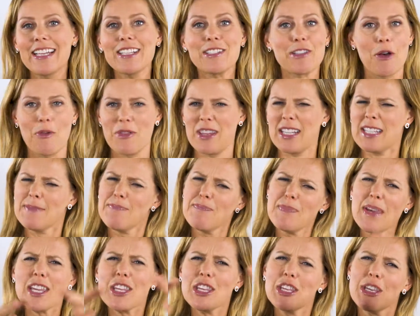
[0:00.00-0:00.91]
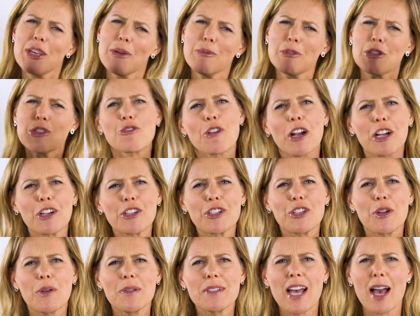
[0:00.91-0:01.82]
So this big, huge truck
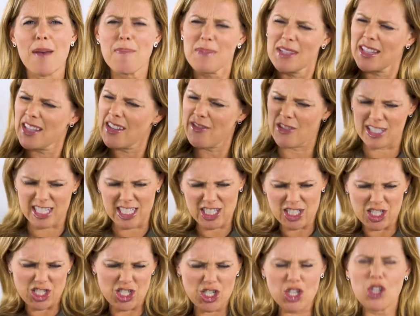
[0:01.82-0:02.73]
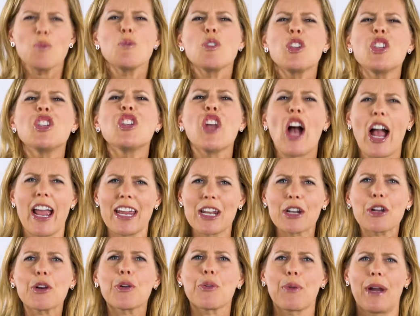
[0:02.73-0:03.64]
shows up, delivers these 2
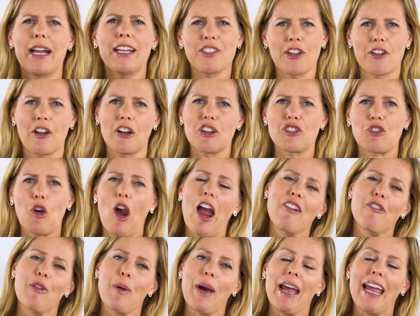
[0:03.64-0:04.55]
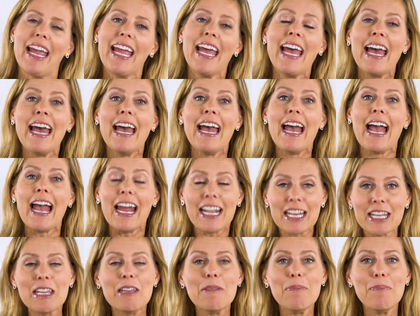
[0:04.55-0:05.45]
giant crates on our driveway, and
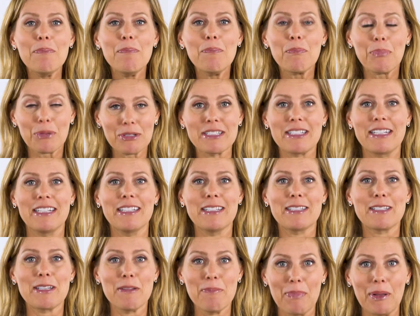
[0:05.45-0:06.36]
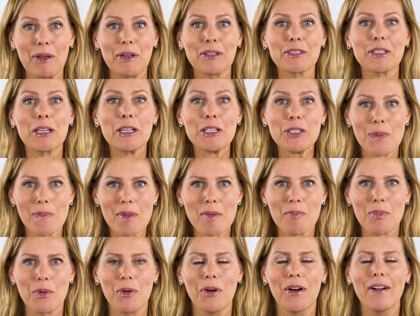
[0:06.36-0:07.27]
he proceeds to build a
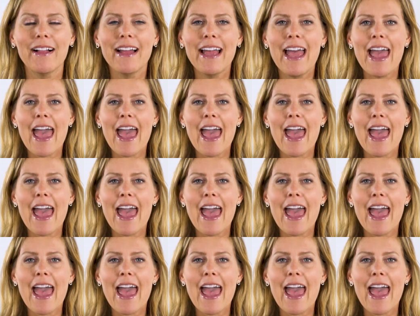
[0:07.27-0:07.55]
swimming pool.